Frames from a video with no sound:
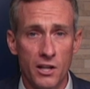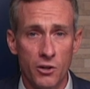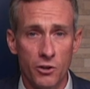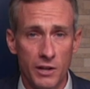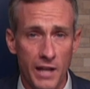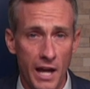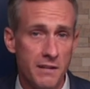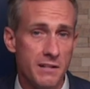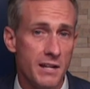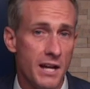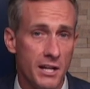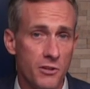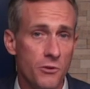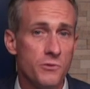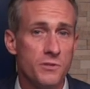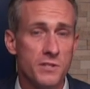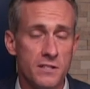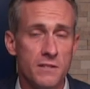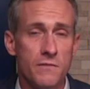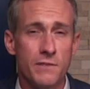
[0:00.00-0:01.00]
or get
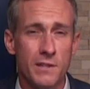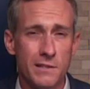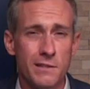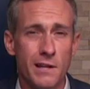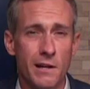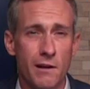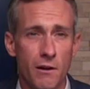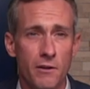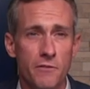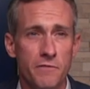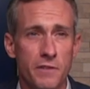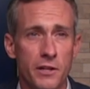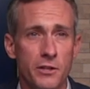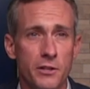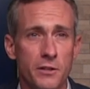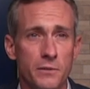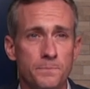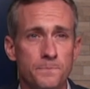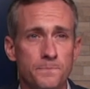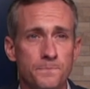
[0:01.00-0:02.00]
diagnoses of things like heart
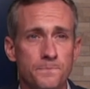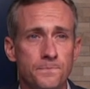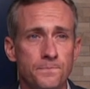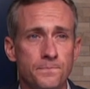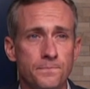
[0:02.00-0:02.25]
failure.